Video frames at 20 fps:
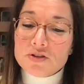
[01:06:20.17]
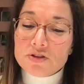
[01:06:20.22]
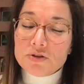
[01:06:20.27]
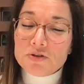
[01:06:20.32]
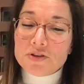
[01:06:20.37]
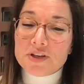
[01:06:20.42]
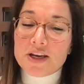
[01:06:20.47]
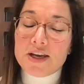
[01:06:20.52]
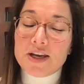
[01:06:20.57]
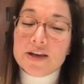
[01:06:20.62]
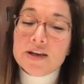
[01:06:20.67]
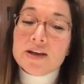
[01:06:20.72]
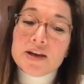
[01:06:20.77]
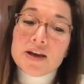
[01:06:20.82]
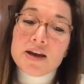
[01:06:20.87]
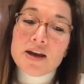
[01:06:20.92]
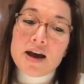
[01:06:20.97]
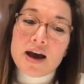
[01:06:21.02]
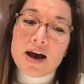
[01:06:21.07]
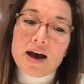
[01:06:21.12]
So they
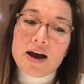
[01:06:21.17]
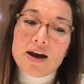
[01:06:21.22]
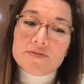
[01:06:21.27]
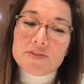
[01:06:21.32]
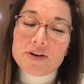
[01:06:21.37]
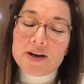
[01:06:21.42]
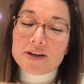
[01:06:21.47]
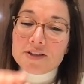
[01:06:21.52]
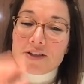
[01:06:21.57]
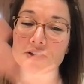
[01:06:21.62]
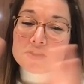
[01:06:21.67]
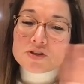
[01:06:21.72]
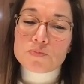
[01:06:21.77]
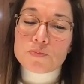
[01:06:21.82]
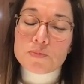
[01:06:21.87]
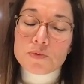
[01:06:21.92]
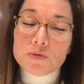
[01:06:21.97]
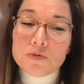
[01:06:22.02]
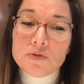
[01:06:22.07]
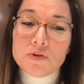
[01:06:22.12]
have like this
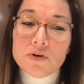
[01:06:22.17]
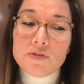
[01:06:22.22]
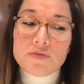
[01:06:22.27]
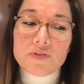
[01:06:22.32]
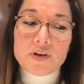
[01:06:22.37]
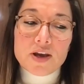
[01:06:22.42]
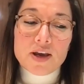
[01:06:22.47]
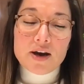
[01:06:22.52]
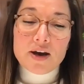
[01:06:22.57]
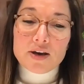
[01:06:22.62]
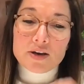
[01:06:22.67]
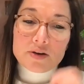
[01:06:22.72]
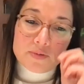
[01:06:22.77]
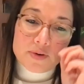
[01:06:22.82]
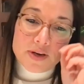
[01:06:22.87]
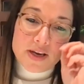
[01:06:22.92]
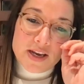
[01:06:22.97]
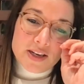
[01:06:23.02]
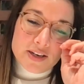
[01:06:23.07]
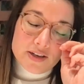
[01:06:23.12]
pool of A I
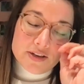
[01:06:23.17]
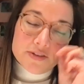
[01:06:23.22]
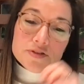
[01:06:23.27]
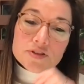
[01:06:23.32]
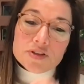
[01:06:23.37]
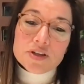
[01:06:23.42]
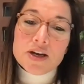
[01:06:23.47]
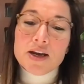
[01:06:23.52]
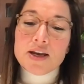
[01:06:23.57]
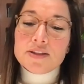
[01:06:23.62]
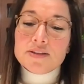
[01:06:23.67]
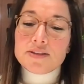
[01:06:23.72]
creatives